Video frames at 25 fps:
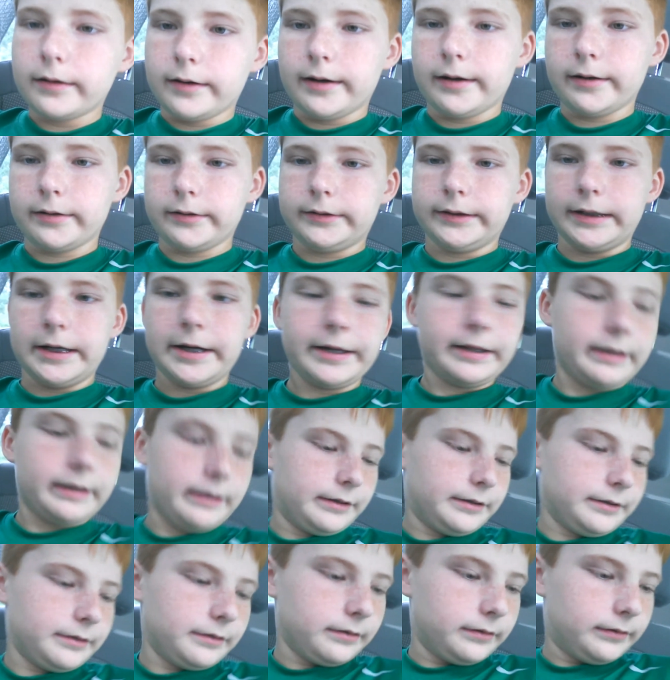Gotta take
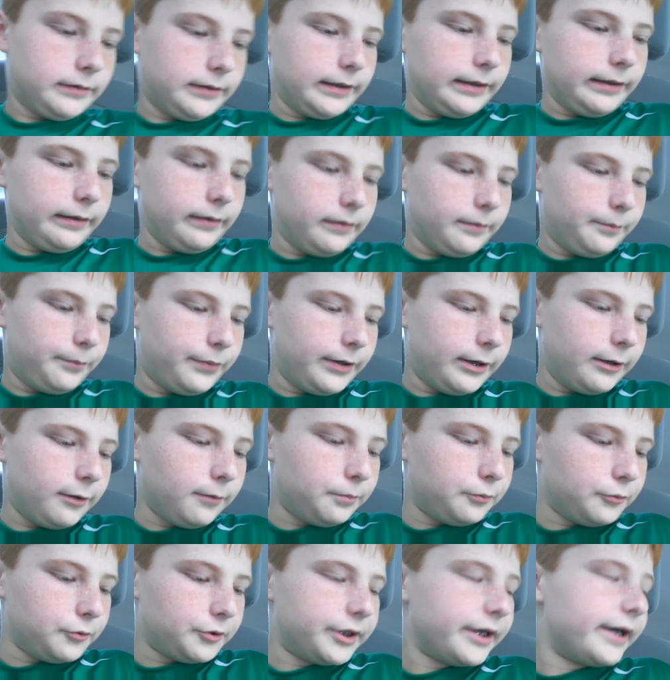the
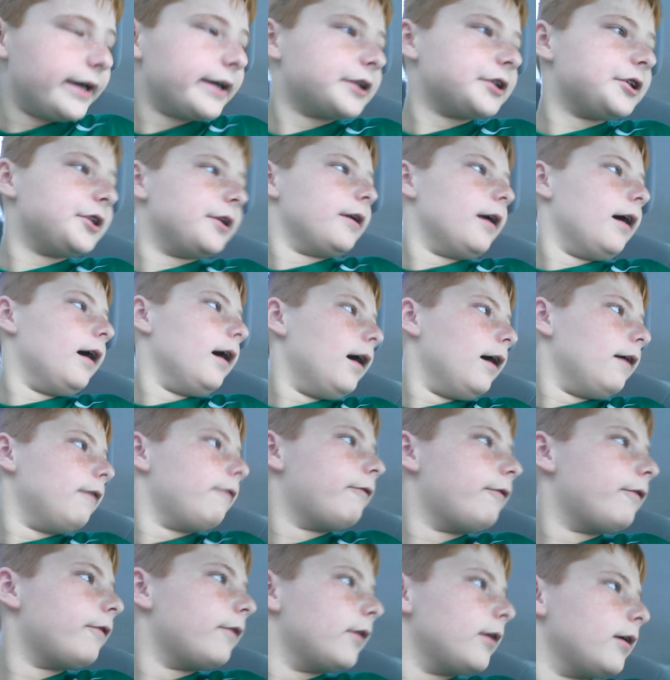pale protection
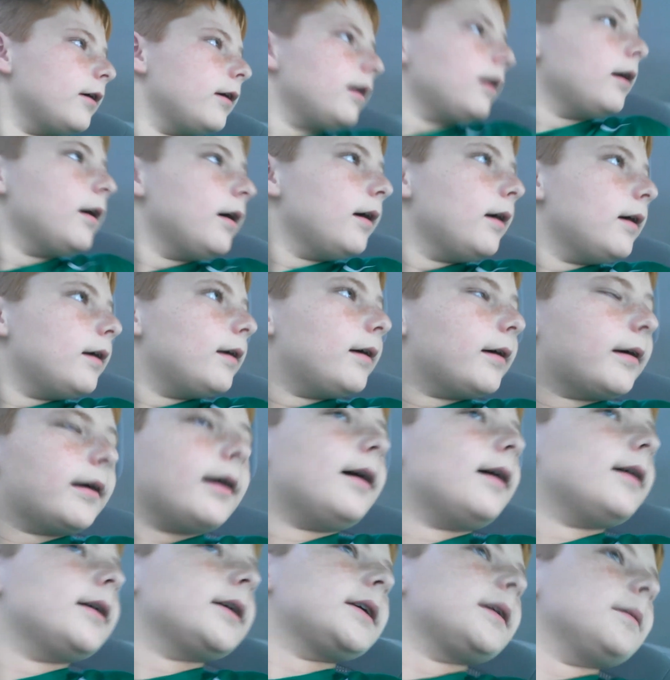off. I
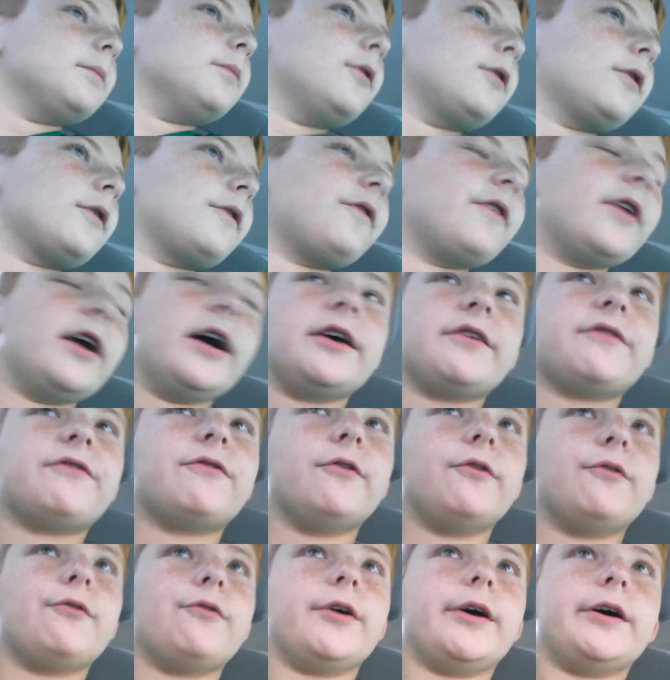call some more fast
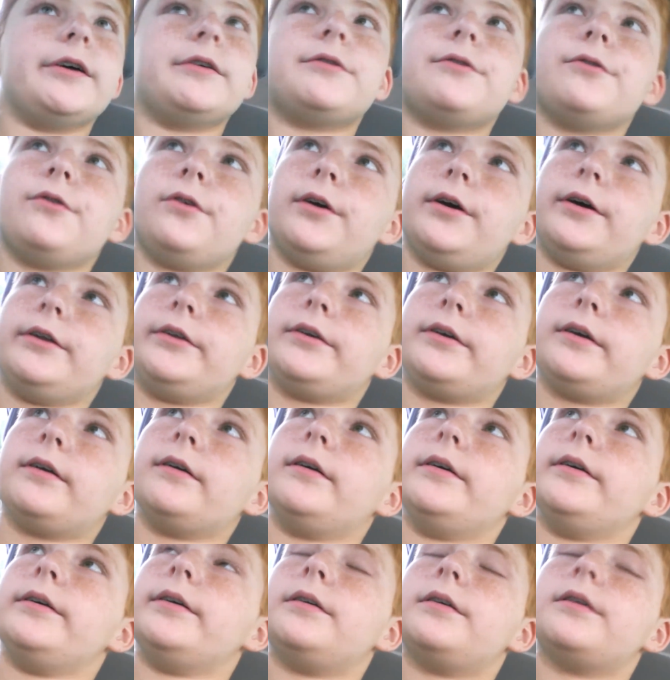food restaurants
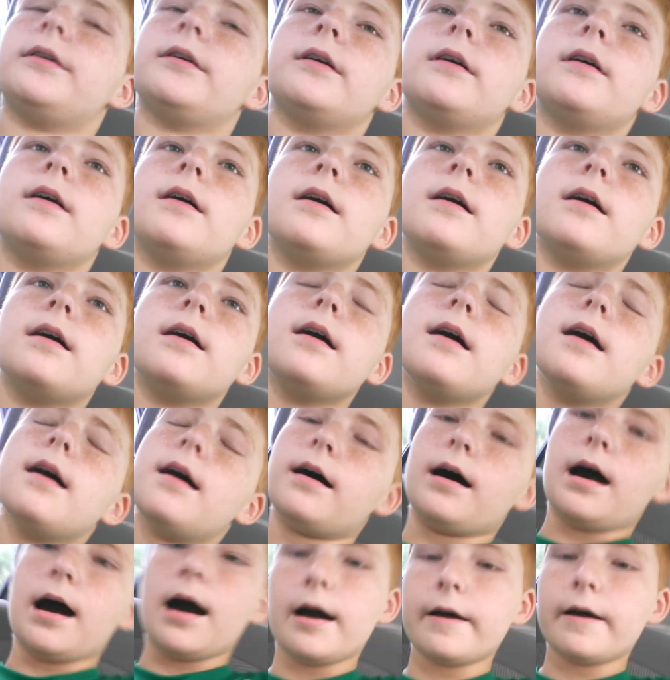because
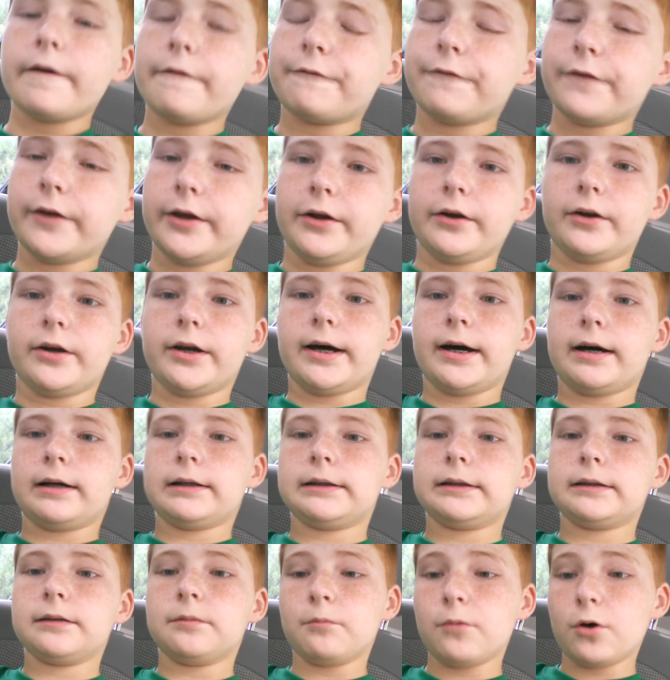I figured
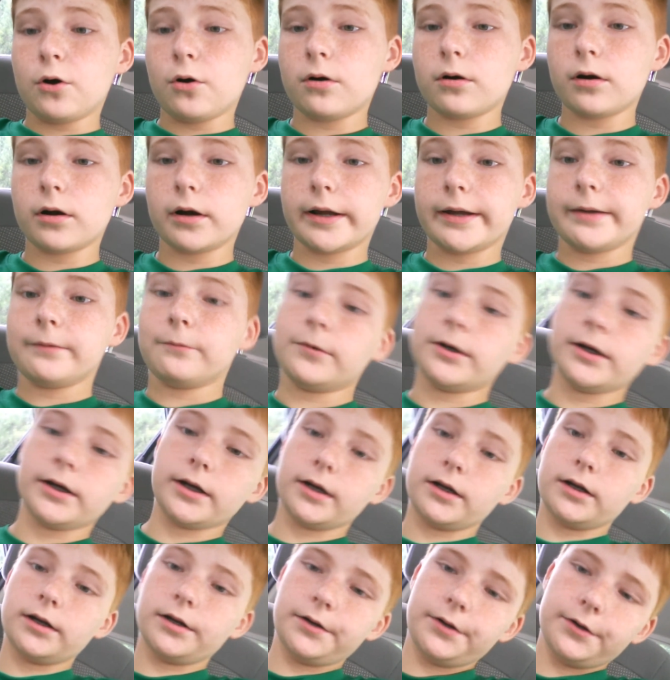out some more, and
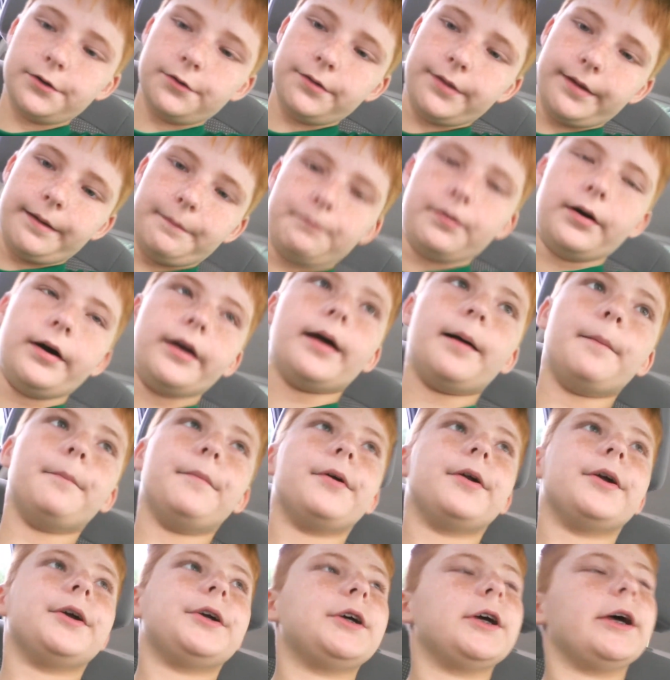we're gonna do that, but
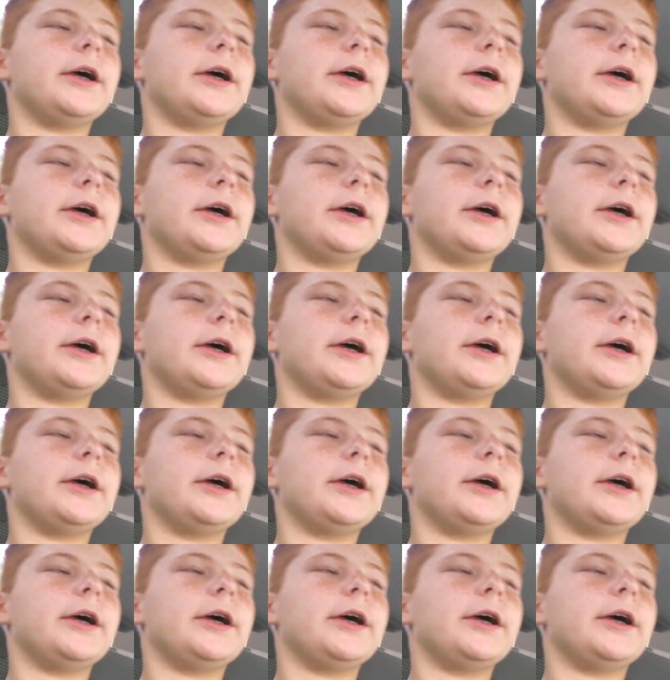I'm gonna